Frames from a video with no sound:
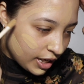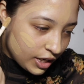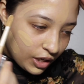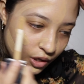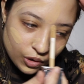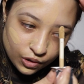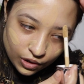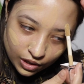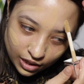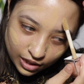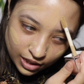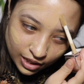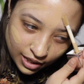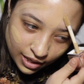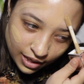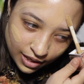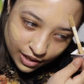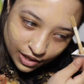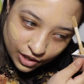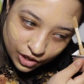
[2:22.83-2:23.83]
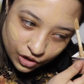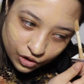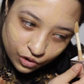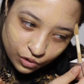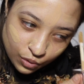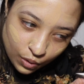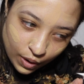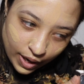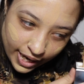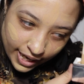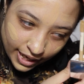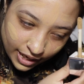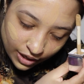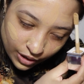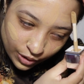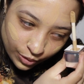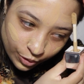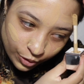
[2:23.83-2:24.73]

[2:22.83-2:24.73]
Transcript: at all drying.